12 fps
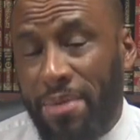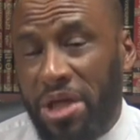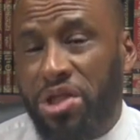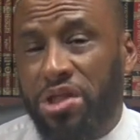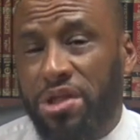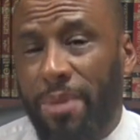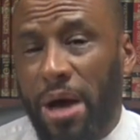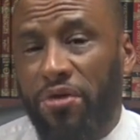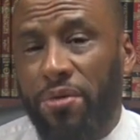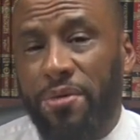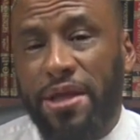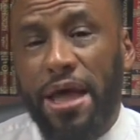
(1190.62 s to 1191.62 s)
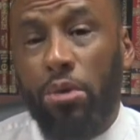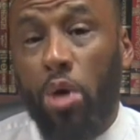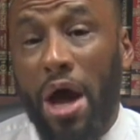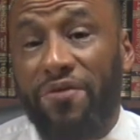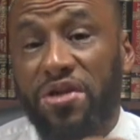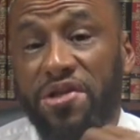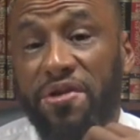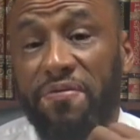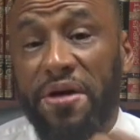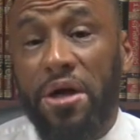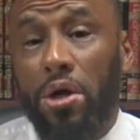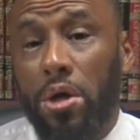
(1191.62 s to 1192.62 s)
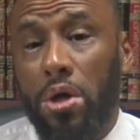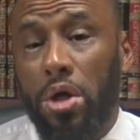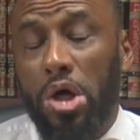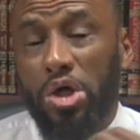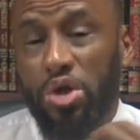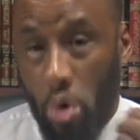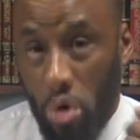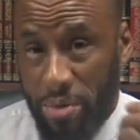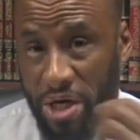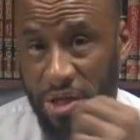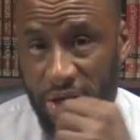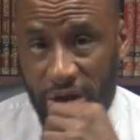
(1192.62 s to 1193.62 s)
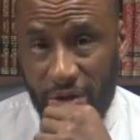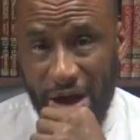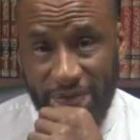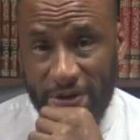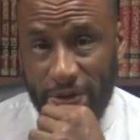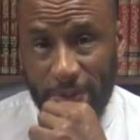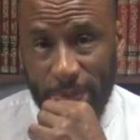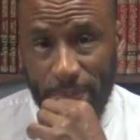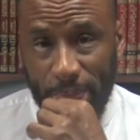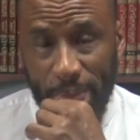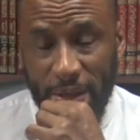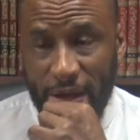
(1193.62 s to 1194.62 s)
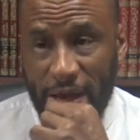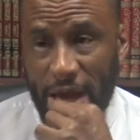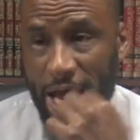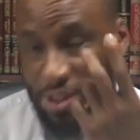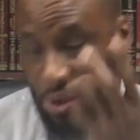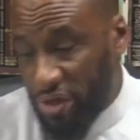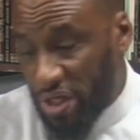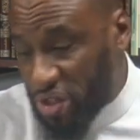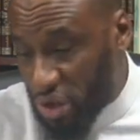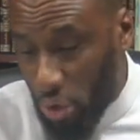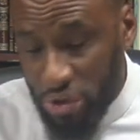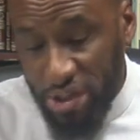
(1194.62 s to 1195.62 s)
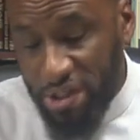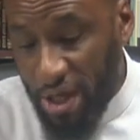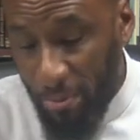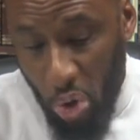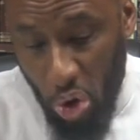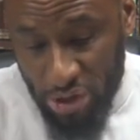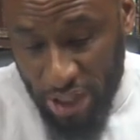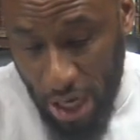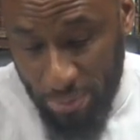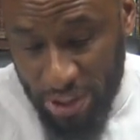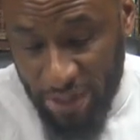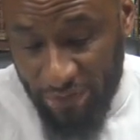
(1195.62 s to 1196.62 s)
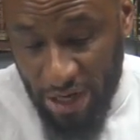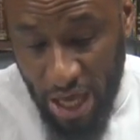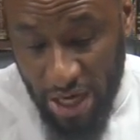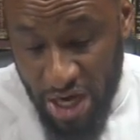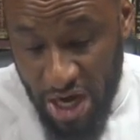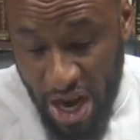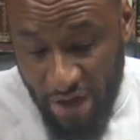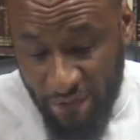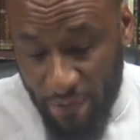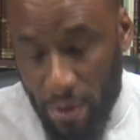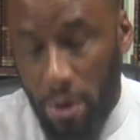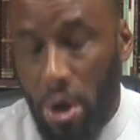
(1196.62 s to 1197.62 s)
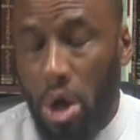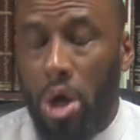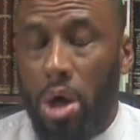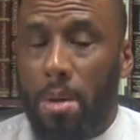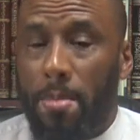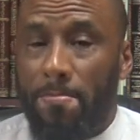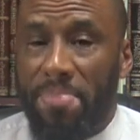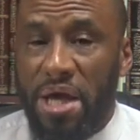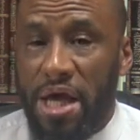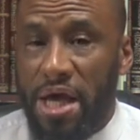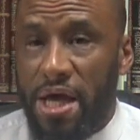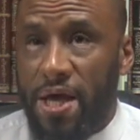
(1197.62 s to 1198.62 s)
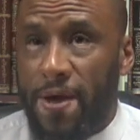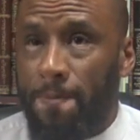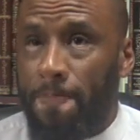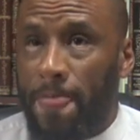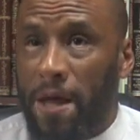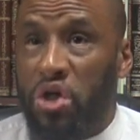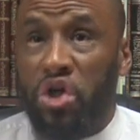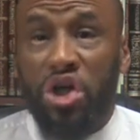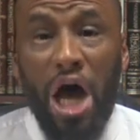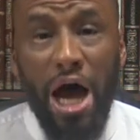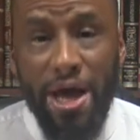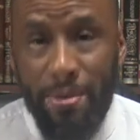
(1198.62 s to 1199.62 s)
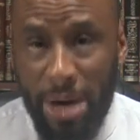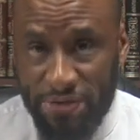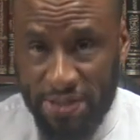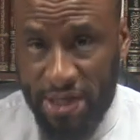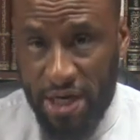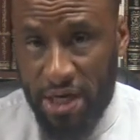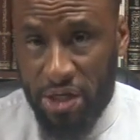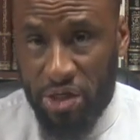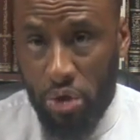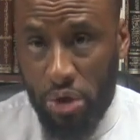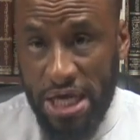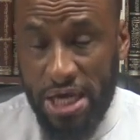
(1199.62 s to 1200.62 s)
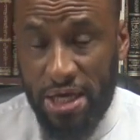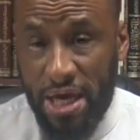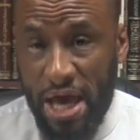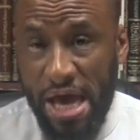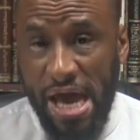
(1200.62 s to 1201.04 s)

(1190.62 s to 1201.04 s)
mentions about them that they will have a severe torment in the hereafter. And so this shows us the importance of Habbatifillah. Never be shy about studying Tawheed